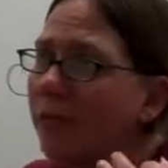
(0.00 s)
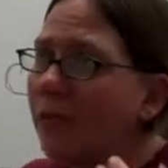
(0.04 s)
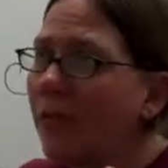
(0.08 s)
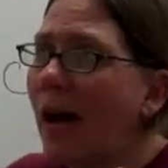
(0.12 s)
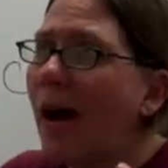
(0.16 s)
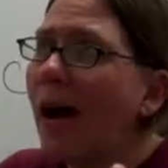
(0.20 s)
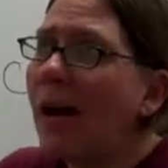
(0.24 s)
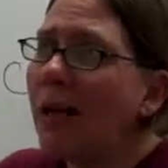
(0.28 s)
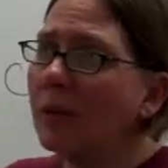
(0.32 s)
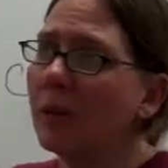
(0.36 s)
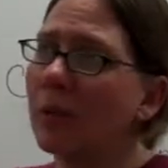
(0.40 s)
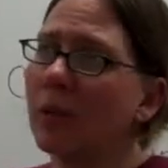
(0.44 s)

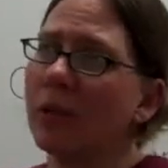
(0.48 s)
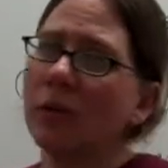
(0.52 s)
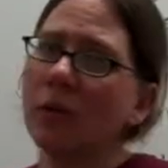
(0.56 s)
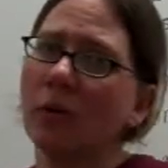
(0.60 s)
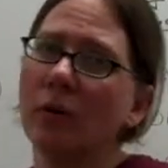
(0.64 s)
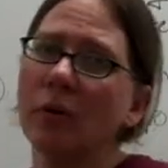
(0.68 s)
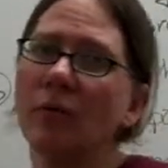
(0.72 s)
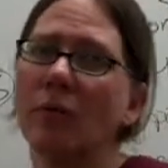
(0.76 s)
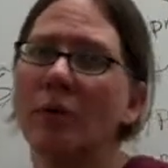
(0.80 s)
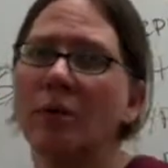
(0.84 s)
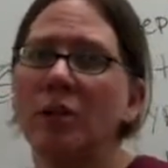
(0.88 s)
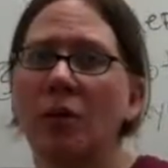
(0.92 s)
fine with
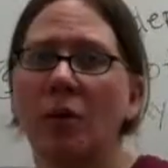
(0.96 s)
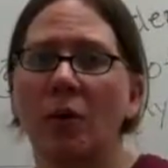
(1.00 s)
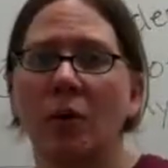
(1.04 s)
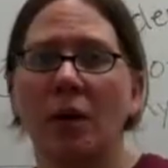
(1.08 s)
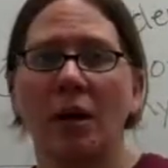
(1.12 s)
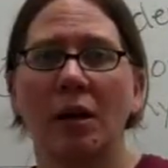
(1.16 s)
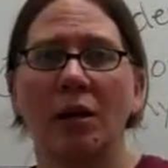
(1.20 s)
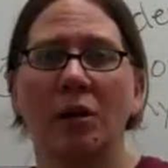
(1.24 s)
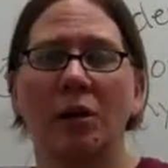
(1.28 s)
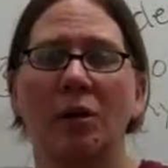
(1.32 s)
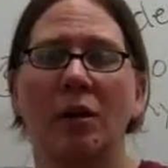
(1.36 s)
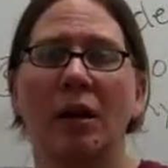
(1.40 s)
sort of what's
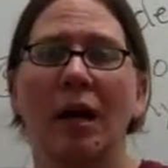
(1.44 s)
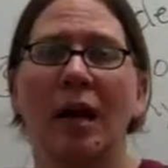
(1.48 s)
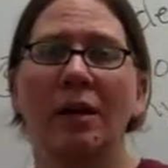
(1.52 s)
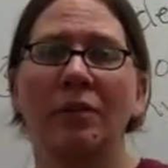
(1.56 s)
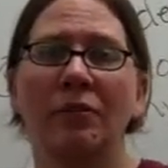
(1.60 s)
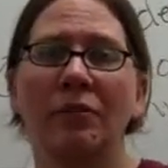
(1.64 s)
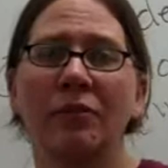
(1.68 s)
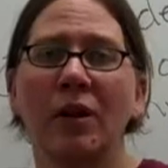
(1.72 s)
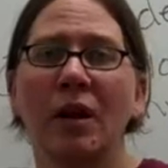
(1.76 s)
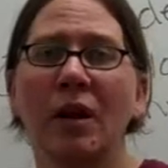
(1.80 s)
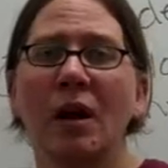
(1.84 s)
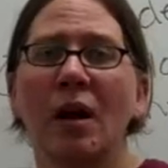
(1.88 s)
going on in your
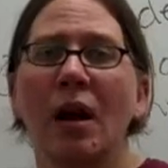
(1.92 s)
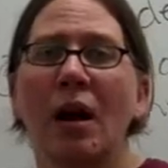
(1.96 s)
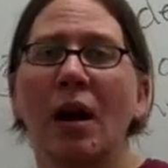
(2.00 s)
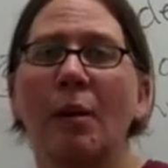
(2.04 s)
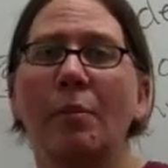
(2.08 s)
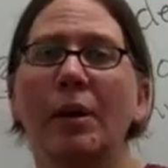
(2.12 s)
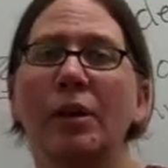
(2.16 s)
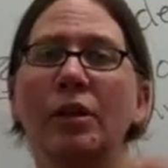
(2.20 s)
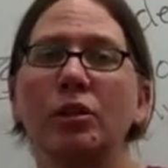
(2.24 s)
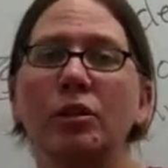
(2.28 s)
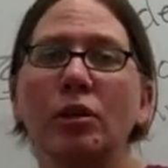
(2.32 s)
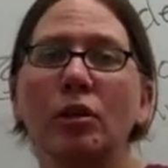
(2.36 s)
life,
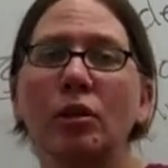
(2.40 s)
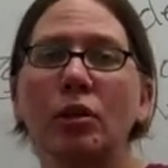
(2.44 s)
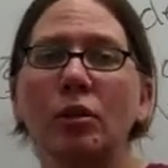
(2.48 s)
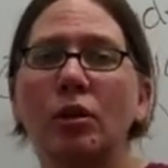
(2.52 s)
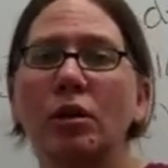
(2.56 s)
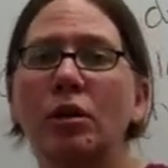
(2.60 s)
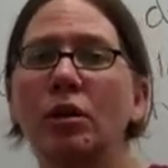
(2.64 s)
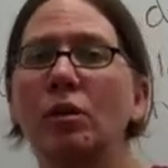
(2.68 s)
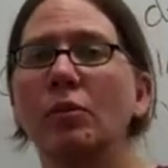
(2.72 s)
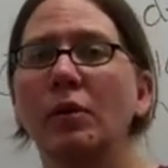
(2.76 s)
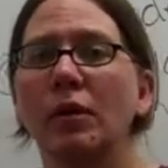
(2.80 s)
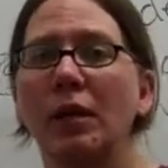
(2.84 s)
but it's
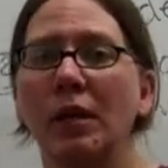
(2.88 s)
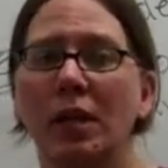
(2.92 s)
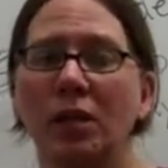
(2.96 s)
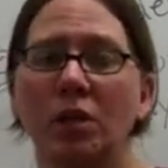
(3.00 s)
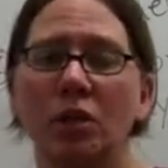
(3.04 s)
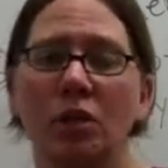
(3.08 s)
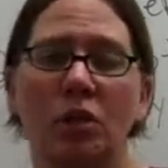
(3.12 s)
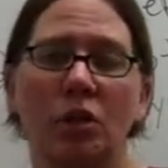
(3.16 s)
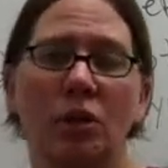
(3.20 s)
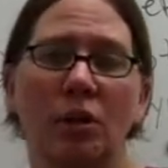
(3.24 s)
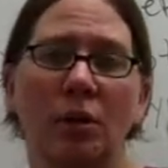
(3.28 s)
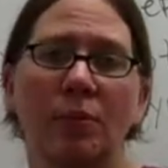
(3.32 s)
hurting your
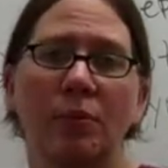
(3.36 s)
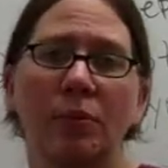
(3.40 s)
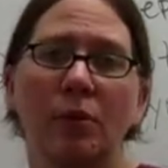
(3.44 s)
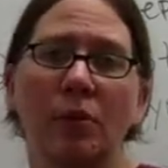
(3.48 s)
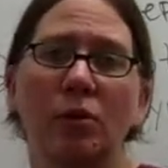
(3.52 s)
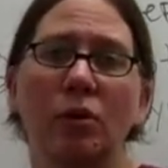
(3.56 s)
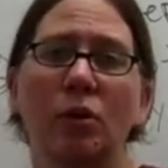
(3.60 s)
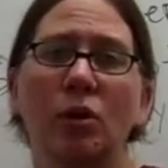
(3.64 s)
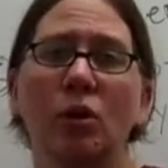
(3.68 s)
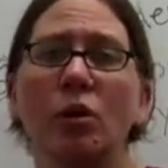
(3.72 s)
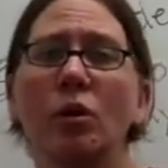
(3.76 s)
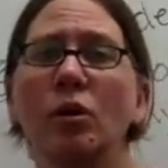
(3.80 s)
relationships, or
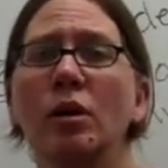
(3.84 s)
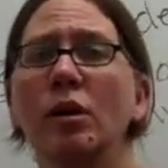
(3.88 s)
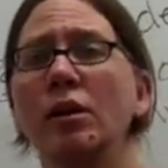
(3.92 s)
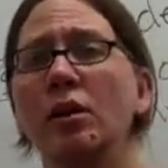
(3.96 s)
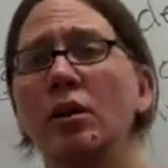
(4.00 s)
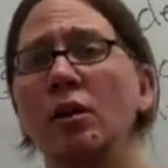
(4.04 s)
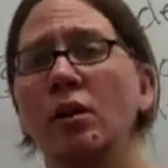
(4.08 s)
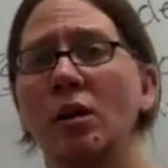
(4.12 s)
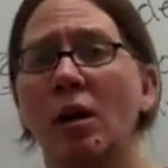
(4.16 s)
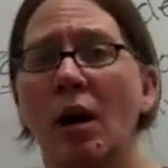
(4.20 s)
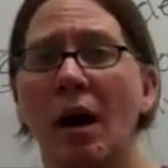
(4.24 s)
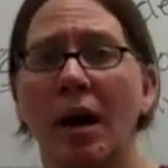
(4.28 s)
it's
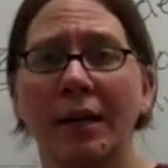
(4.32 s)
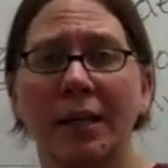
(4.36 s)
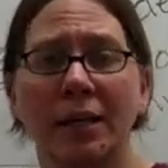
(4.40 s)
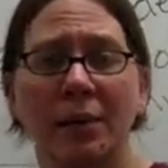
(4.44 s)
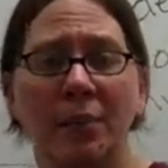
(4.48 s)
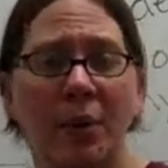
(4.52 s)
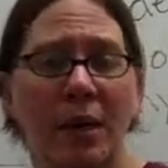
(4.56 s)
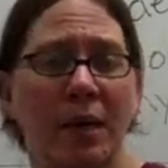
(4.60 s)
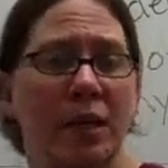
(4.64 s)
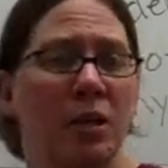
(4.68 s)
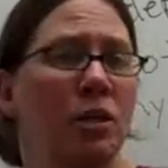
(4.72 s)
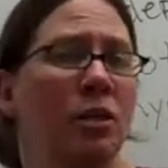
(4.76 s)
hurting your
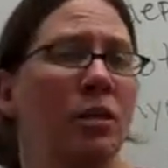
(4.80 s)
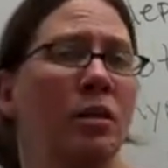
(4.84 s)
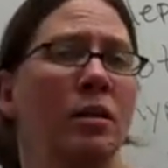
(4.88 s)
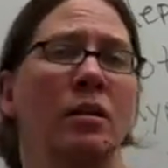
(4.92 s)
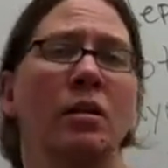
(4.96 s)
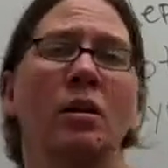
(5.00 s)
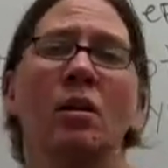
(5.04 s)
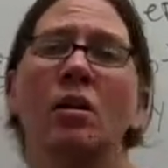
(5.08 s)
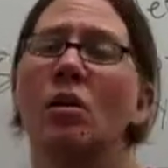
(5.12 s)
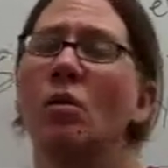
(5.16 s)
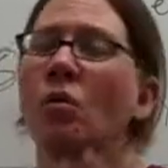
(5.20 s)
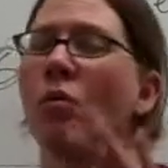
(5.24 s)
occupation,
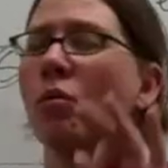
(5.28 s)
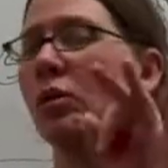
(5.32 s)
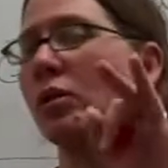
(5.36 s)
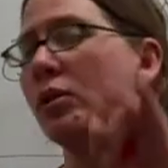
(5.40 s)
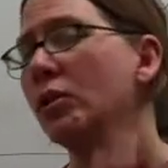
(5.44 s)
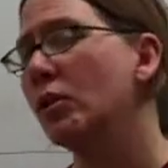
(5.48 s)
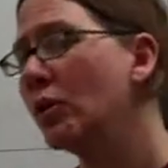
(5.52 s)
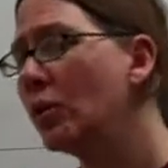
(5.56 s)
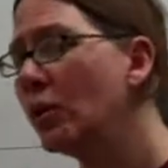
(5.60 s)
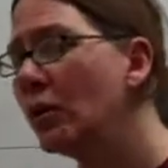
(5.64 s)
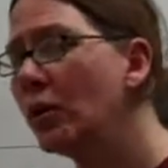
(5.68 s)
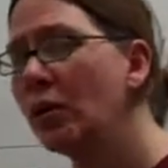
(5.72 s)
or
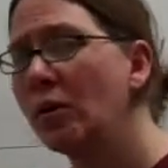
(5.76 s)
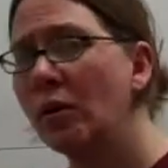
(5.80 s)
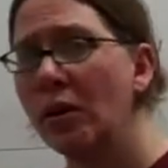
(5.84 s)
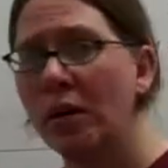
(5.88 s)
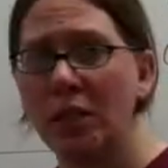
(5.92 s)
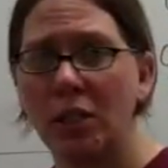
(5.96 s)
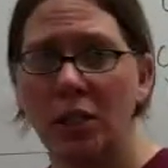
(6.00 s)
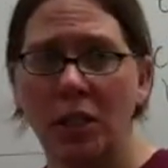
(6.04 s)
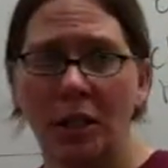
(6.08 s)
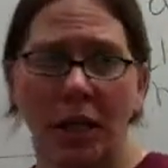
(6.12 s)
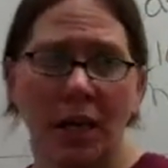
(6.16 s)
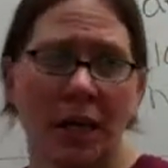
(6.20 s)
it's hurting your
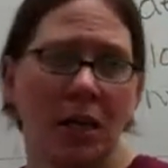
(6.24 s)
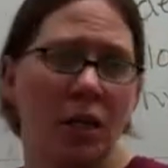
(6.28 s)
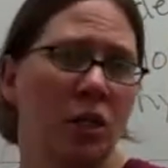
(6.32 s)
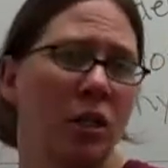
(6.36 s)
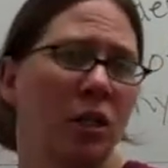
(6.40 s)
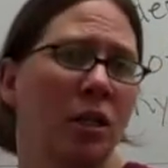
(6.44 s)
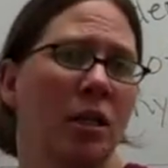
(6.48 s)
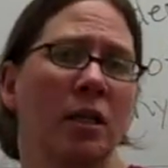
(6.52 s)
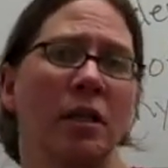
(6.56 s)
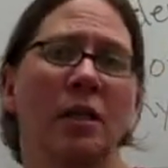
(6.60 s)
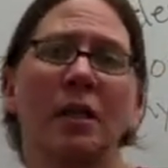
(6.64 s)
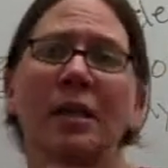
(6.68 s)

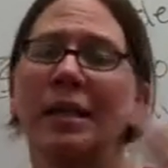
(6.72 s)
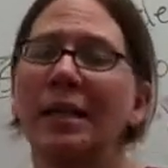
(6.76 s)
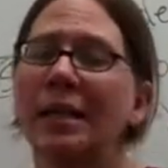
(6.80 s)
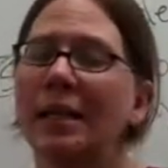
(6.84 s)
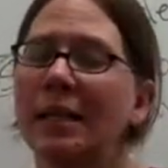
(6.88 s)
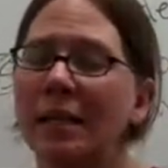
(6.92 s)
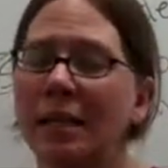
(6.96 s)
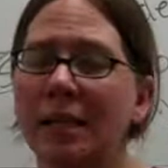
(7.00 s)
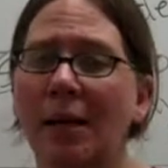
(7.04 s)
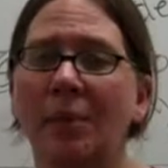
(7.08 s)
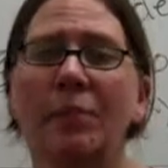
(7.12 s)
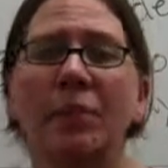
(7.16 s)
education,
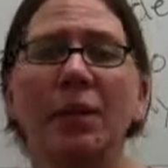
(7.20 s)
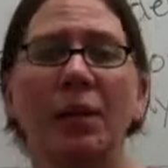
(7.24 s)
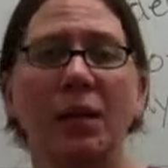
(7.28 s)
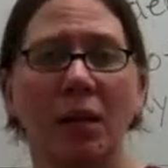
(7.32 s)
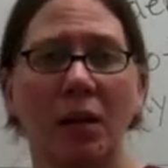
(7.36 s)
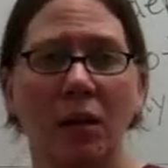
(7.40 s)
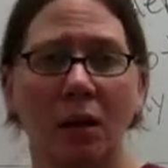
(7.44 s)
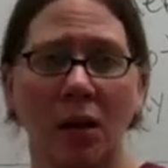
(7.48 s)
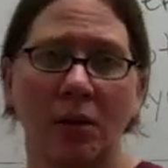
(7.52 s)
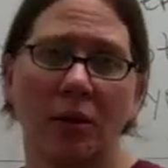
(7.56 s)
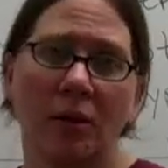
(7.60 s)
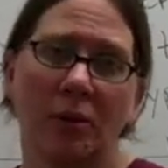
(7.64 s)
something
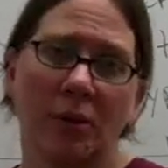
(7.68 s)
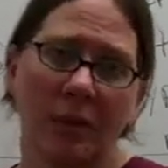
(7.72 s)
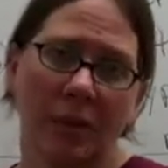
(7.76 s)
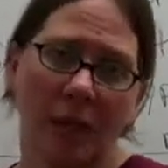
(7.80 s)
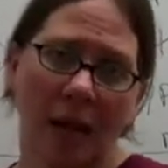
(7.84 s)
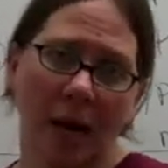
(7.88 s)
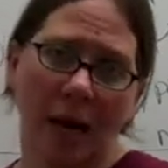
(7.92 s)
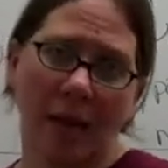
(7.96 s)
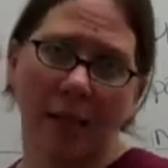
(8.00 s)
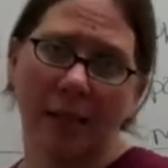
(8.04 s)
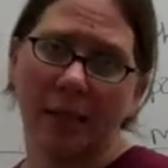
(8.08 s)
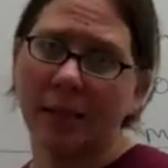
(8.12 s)
along those
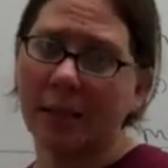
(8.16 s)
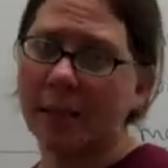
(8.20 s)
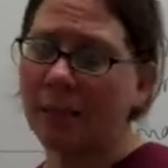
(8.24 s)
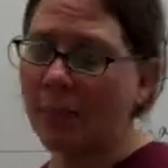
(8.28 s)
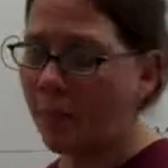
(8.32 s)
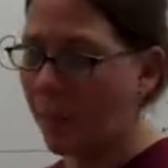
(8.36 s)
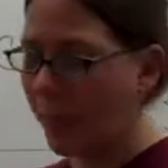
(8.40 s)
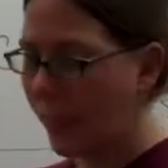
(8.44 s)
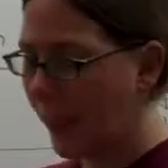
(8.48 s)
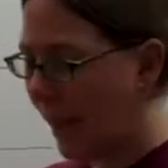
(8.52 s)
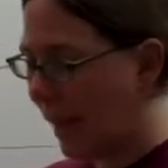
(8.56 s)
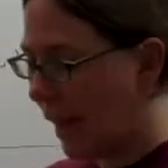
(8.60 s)

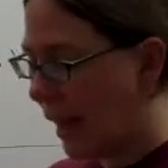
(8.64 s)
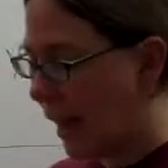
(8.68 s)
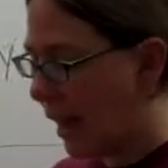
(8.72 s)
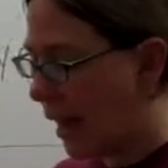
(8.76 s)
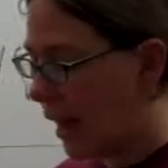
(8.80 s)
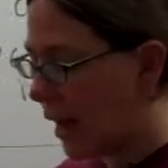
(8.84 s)
lines.